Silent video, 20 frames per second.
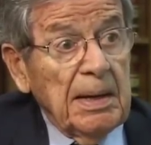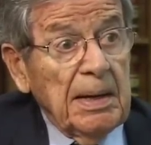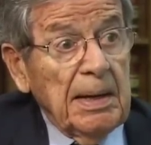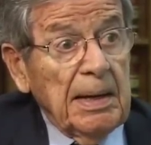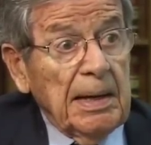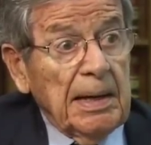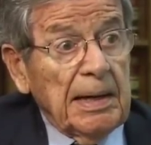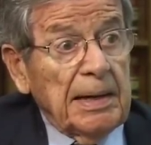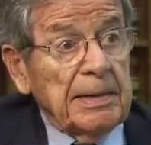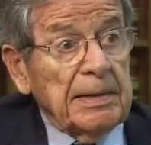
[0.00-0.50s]

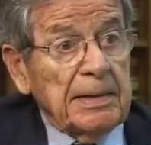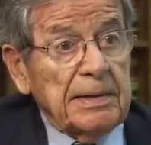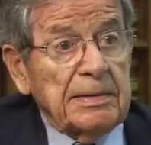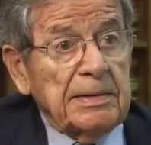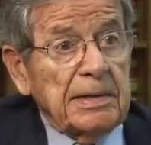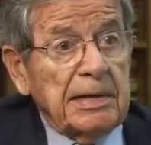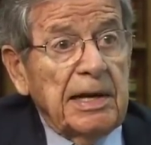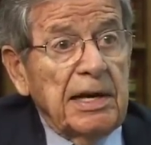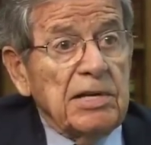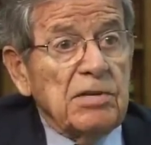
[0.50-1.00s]
And
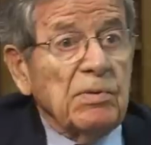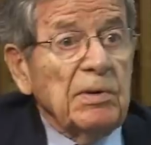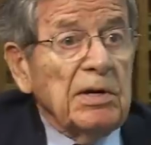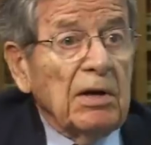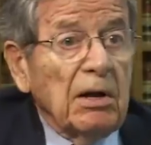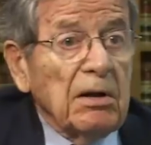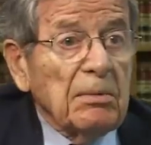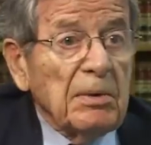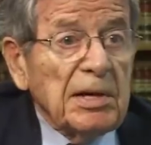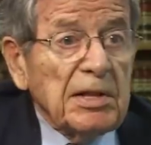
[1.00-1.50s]
the case went
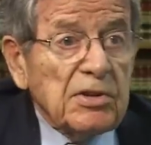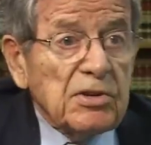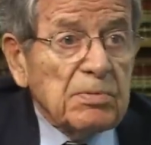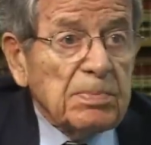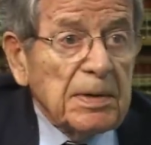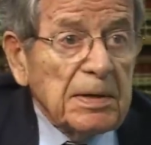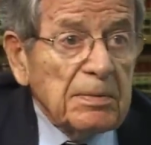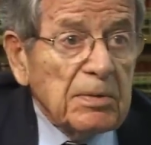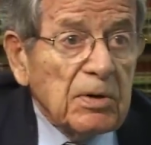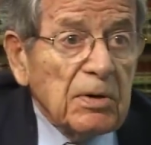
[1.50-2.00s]
all the way to the
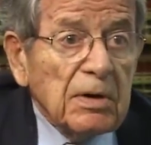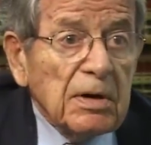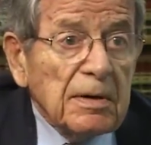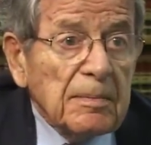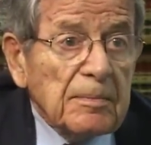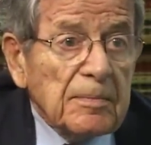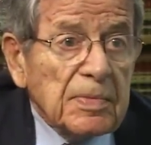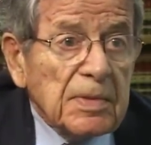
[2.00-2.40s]
Supreme Court.